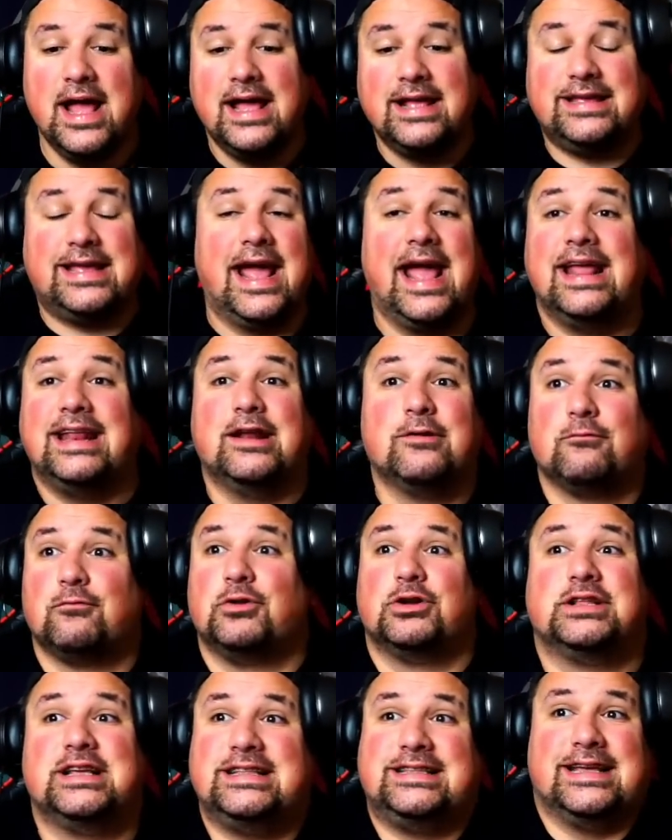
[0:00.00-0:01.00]
Gannon
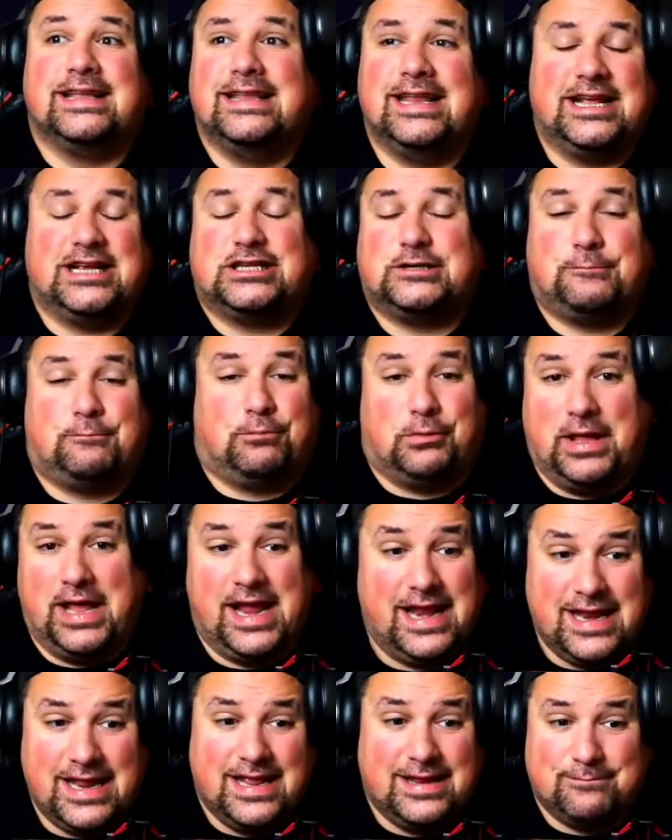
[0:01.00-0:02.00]
really didn't
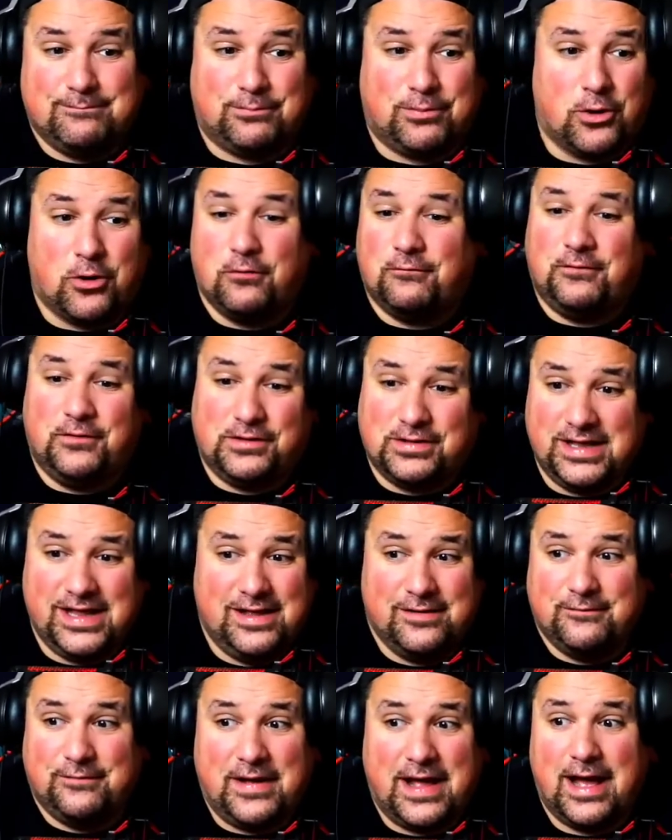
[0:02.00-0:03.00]
explain it perfectly
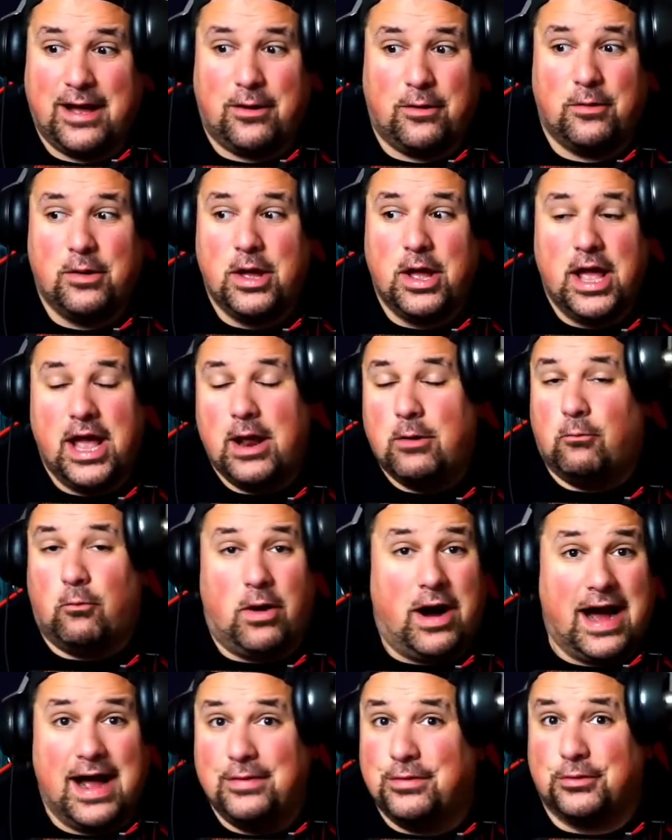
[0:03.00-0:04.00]
of how and
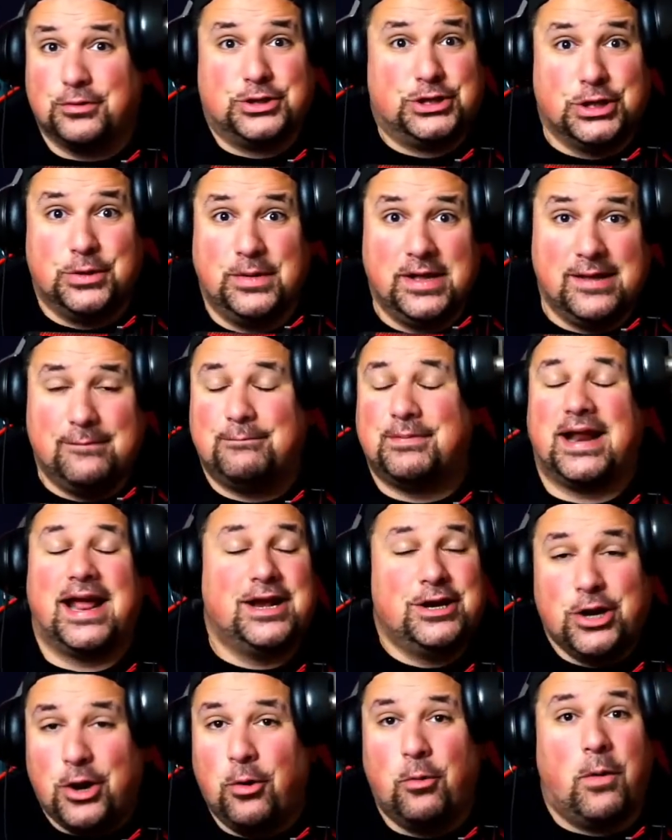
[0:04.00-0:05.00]
why they're doing it, but I
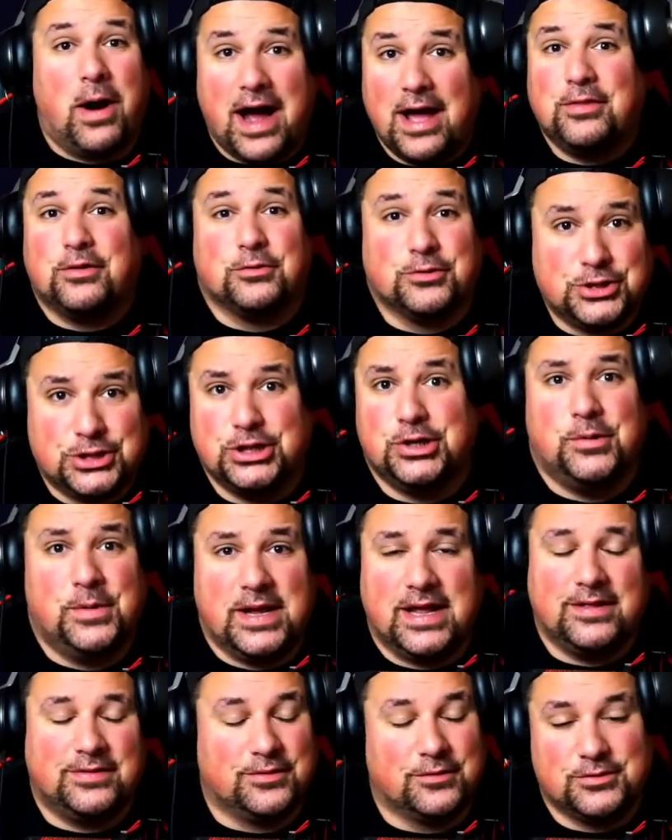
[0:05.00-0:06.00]
know why they're doing
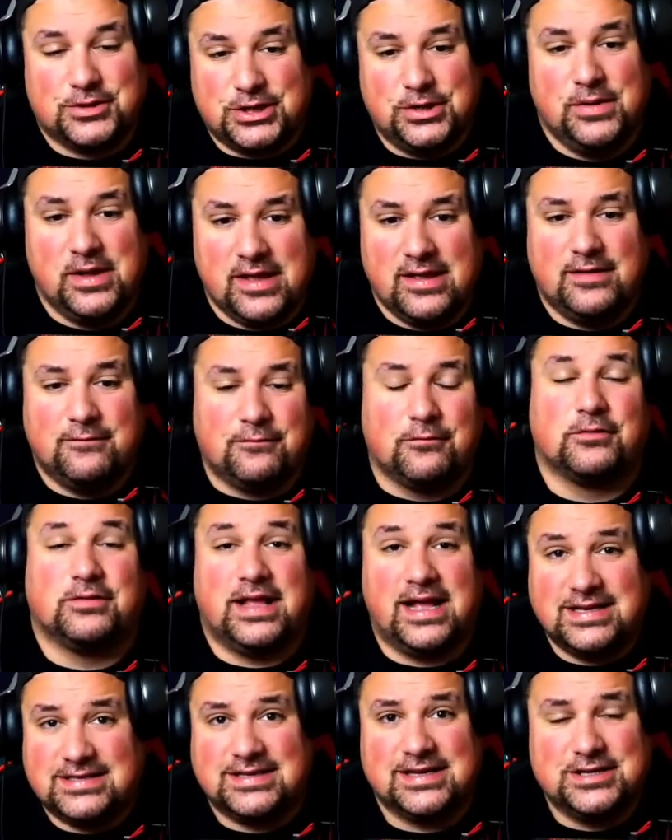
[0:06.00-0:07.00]
it. They're doing it for
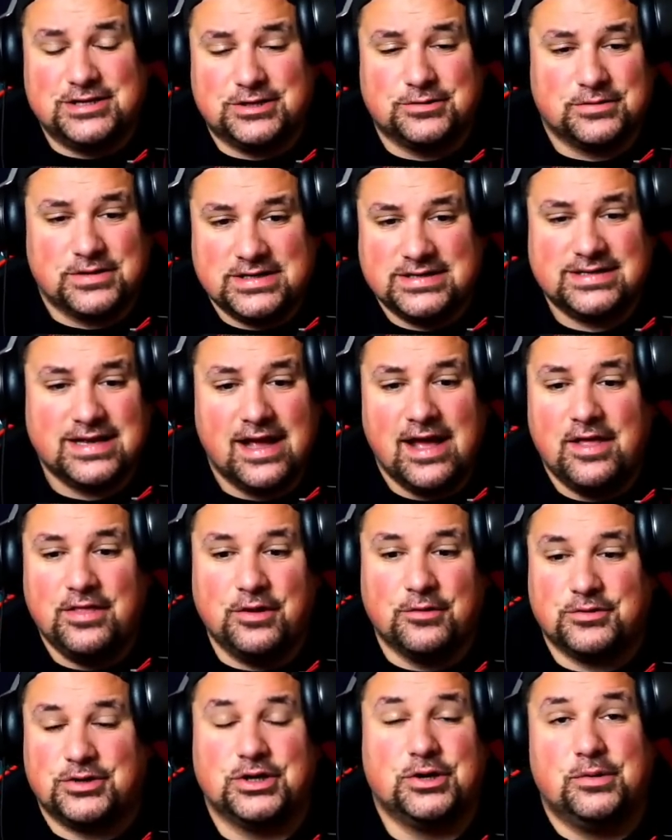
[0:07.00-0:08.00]
less injuries.
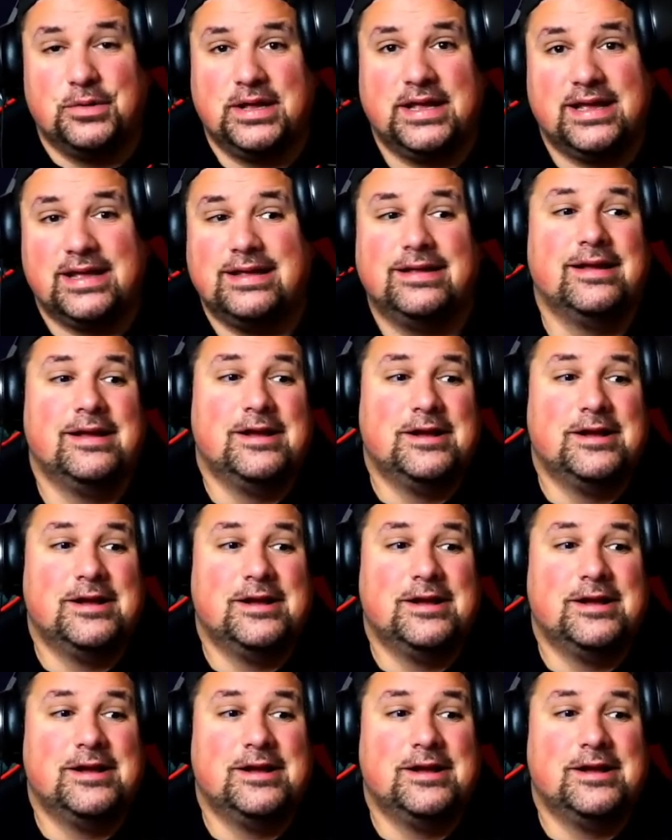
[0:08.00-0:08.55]
They're doing it.